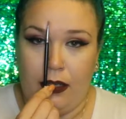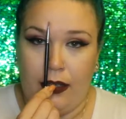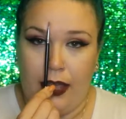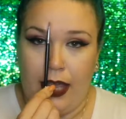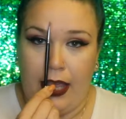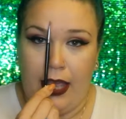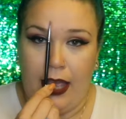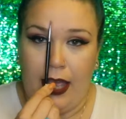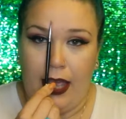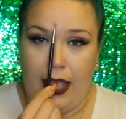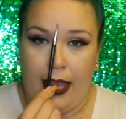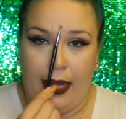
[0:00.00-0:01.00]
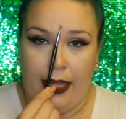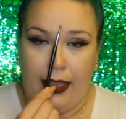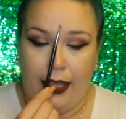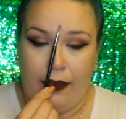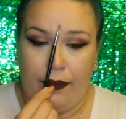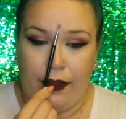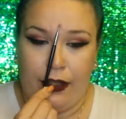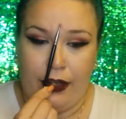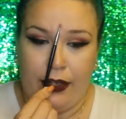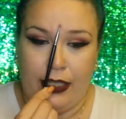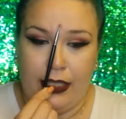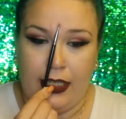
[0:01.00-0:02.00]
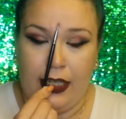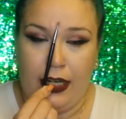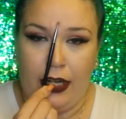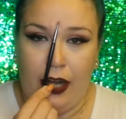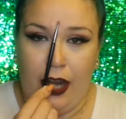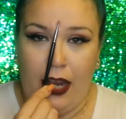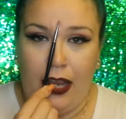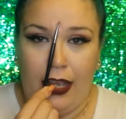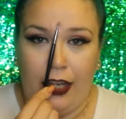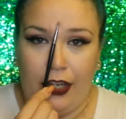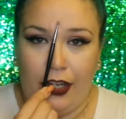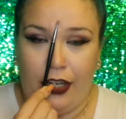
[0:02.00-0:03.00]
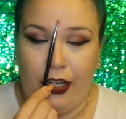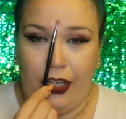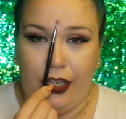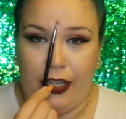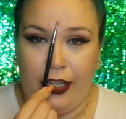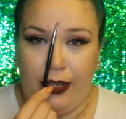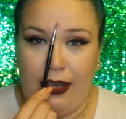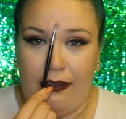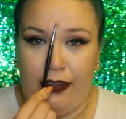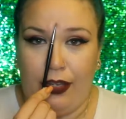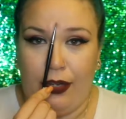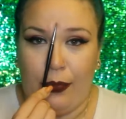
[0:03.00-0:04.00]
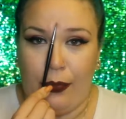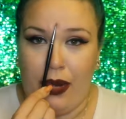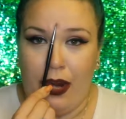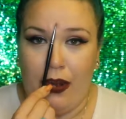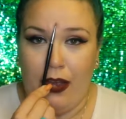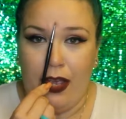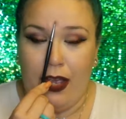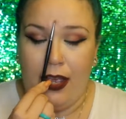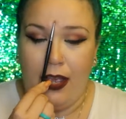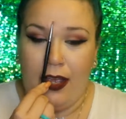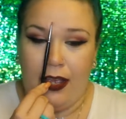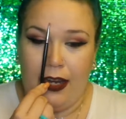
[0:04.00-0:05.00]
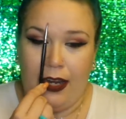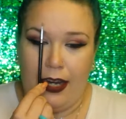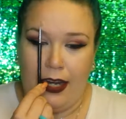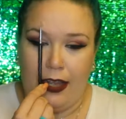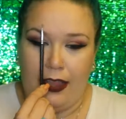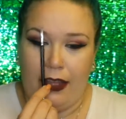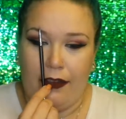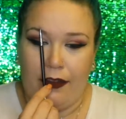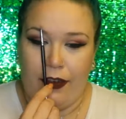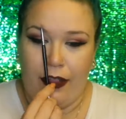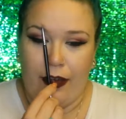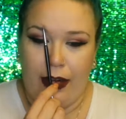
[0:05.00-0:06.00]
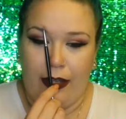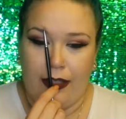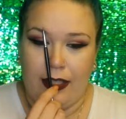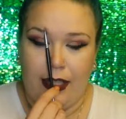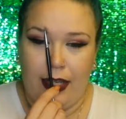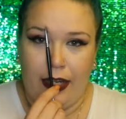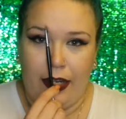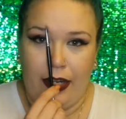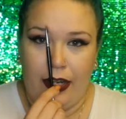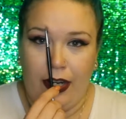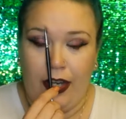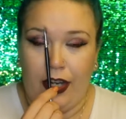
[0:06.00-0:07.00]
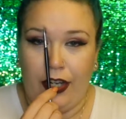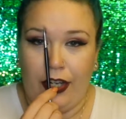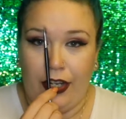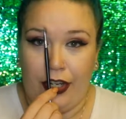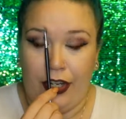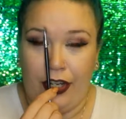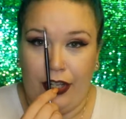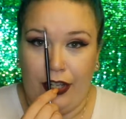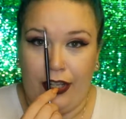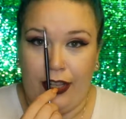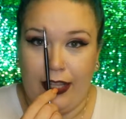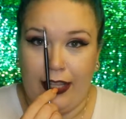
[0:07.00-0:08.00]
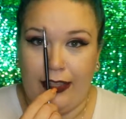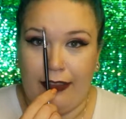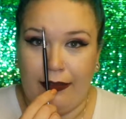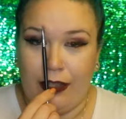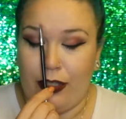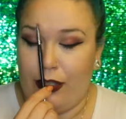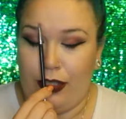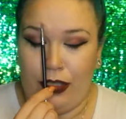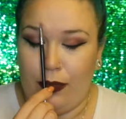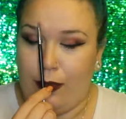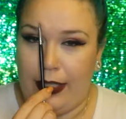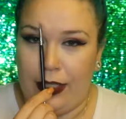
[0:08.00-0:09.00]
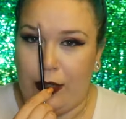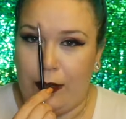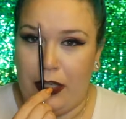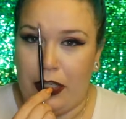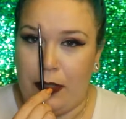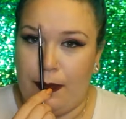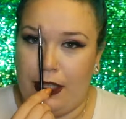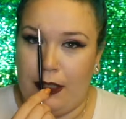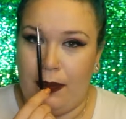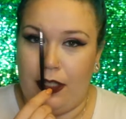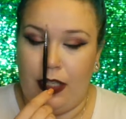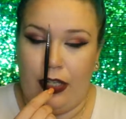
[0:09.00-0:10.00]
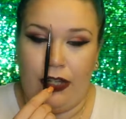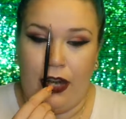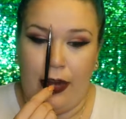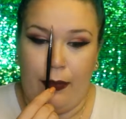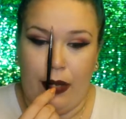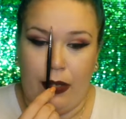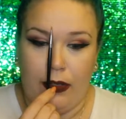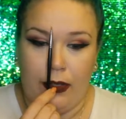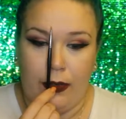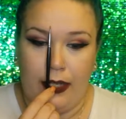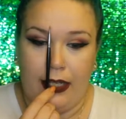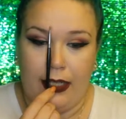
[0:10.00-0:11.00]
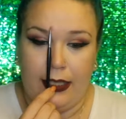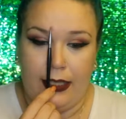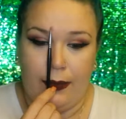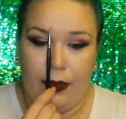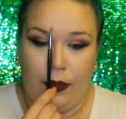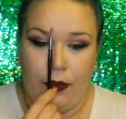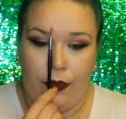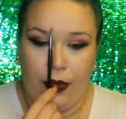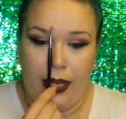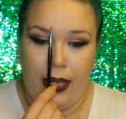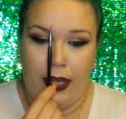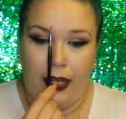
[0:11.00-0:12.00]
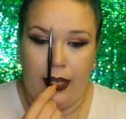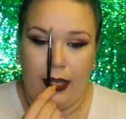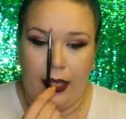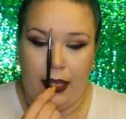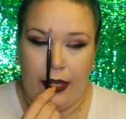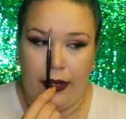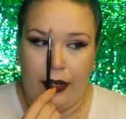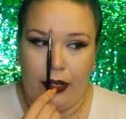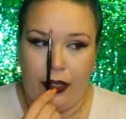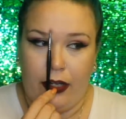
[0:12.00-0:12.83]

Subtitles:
Okay? Anything further into here and you're going to look like you have a unibrow. And anything further out to here and you're going to look like there's just way too much space between your eyebrows. So it needs to be right here.